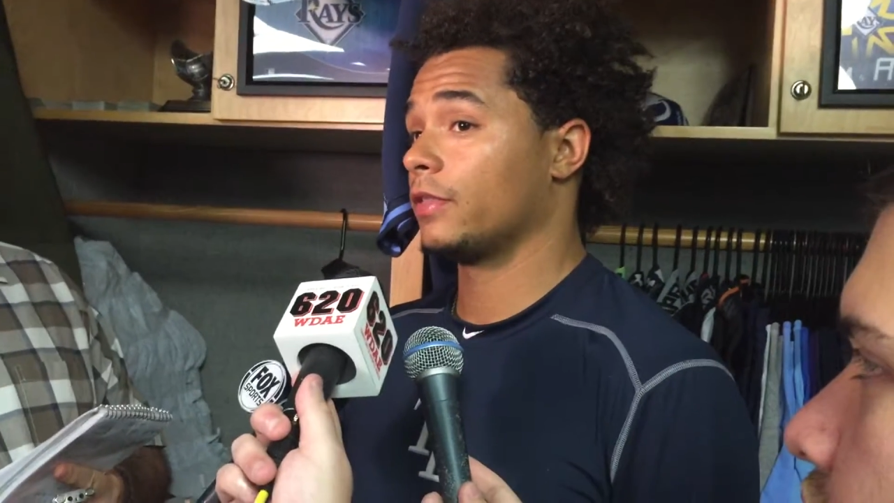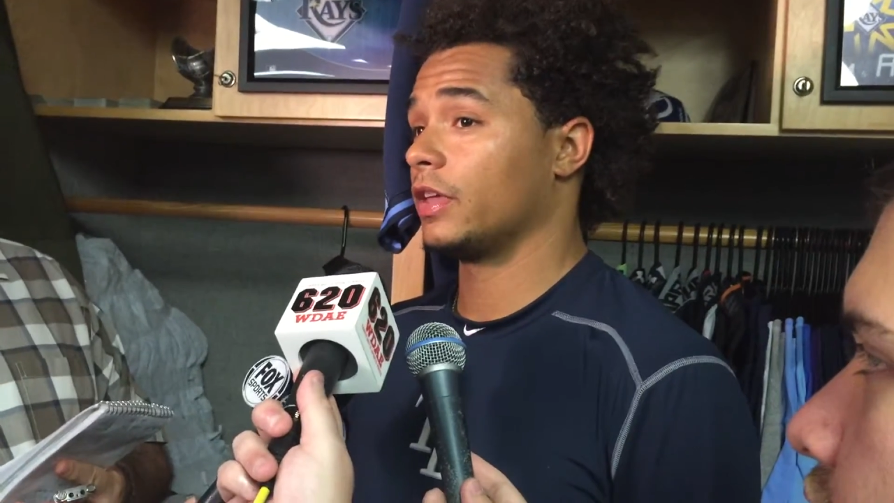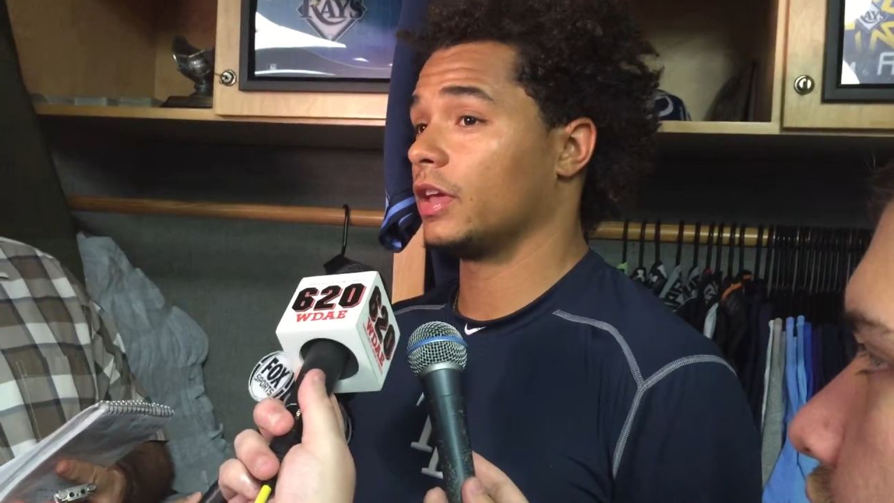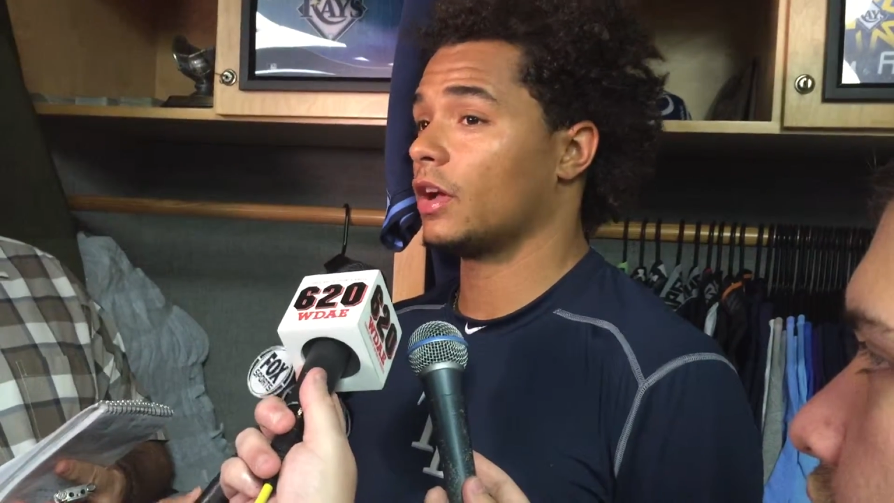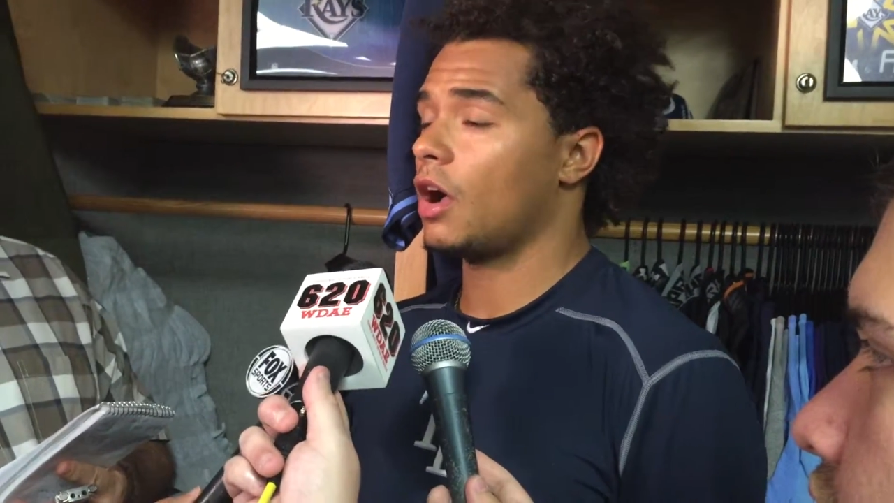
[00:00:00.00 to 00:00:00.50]

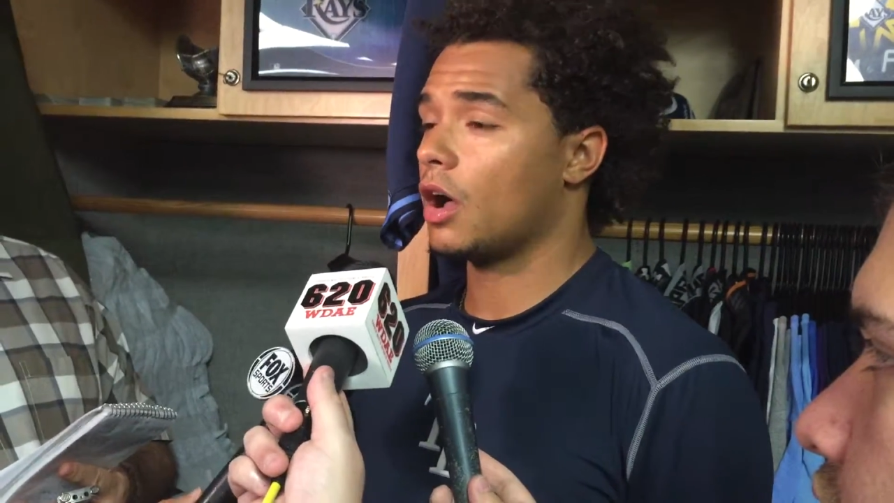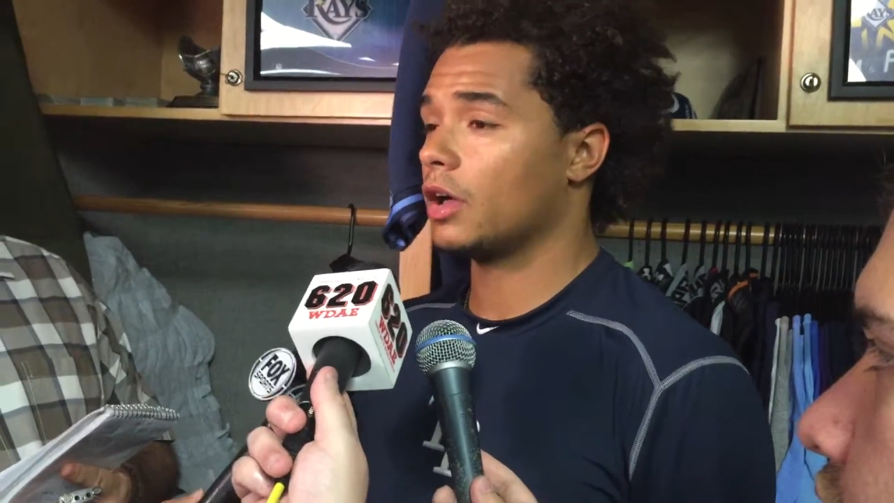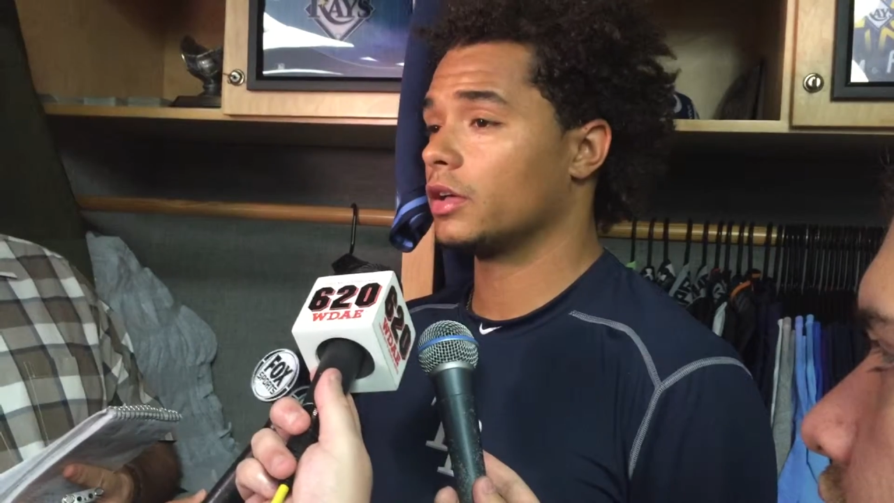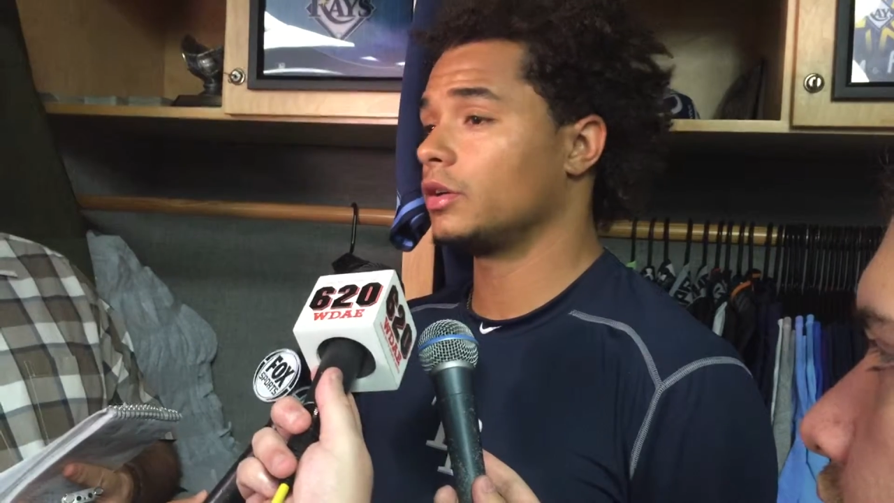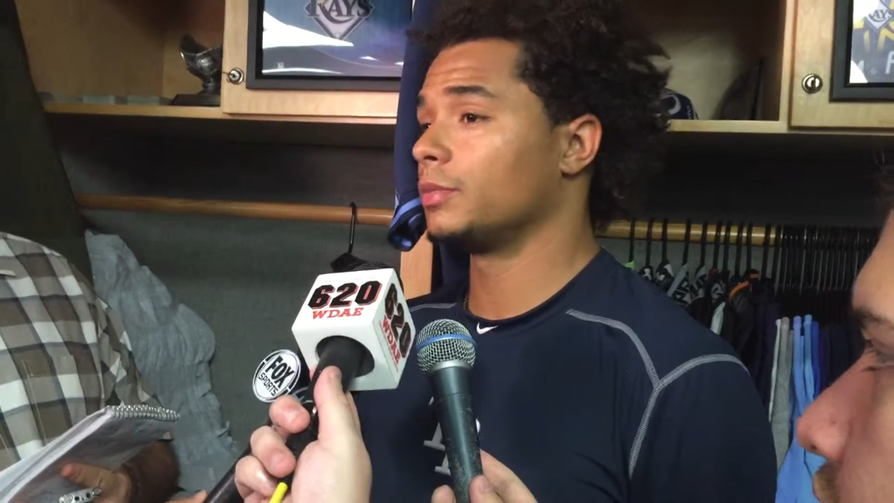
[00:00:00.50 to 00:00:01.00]
thinking,
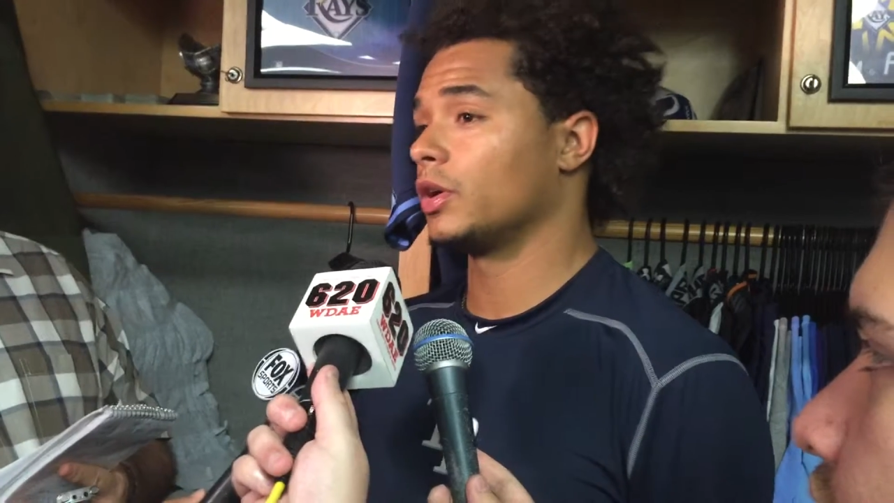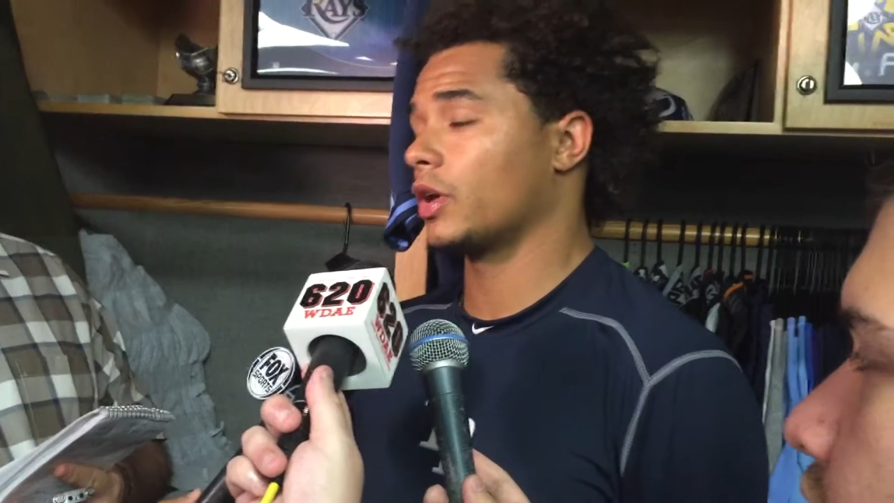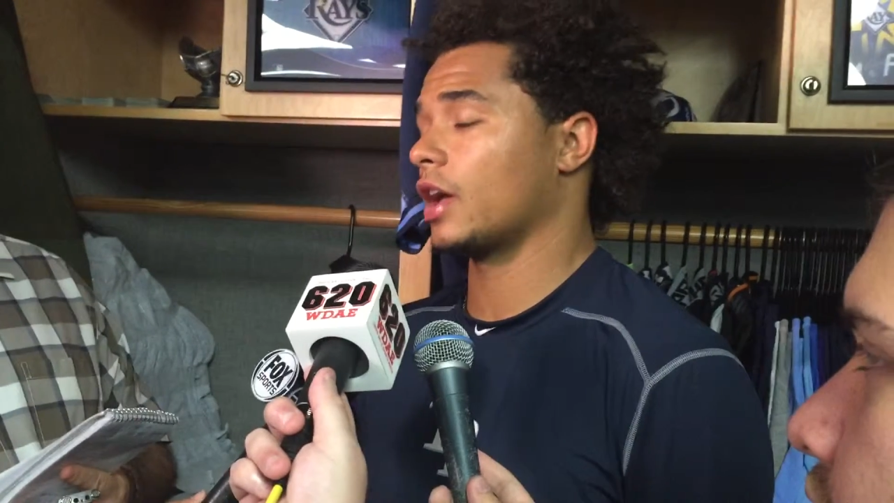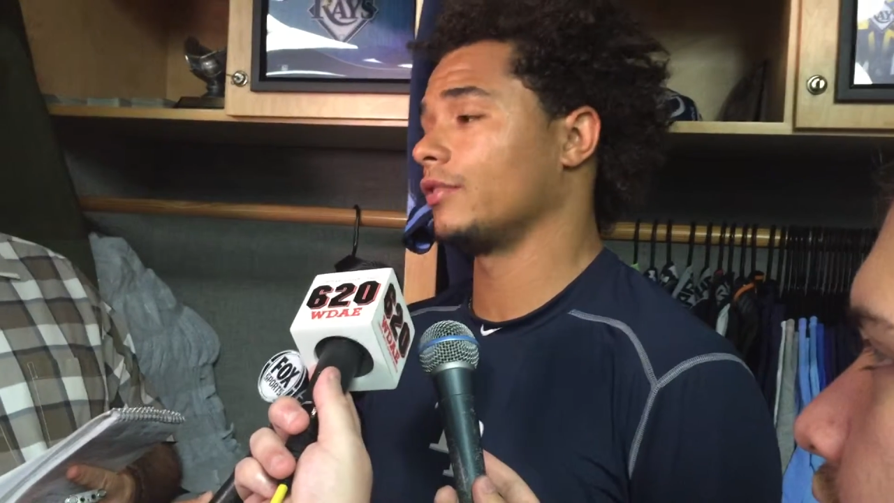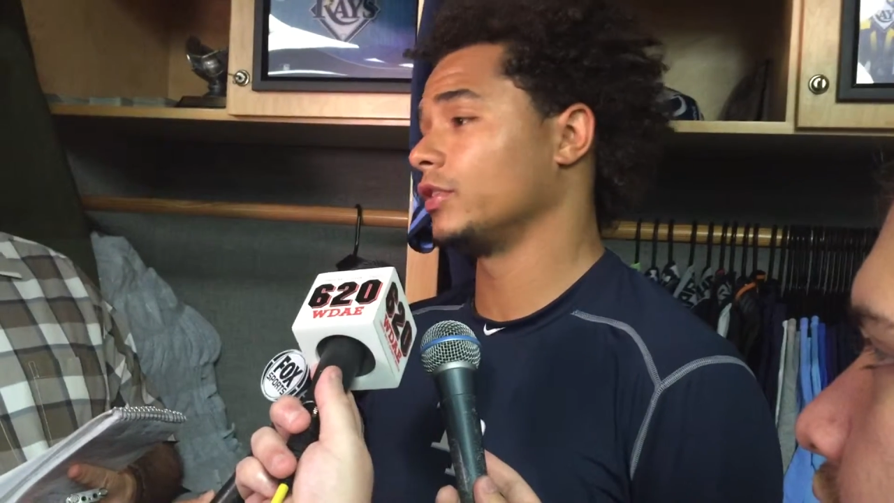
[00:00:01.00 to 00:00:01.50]
oh, it'll be
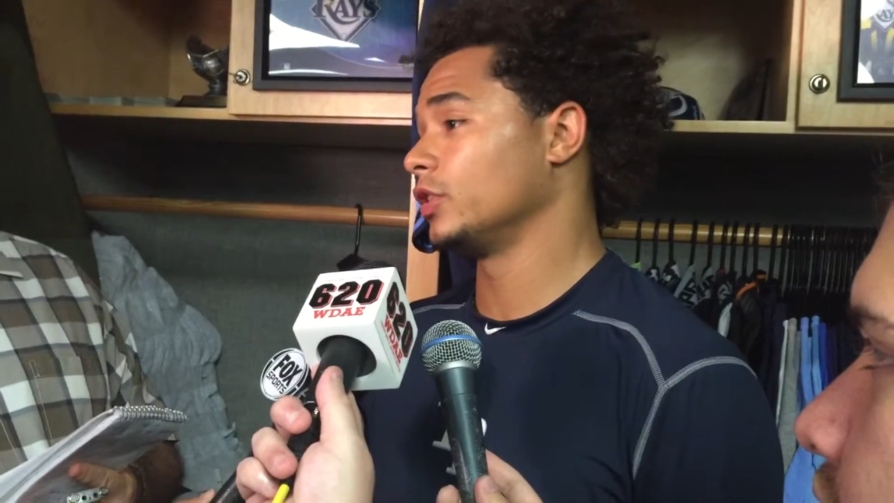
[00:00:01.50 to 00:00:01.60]
okay if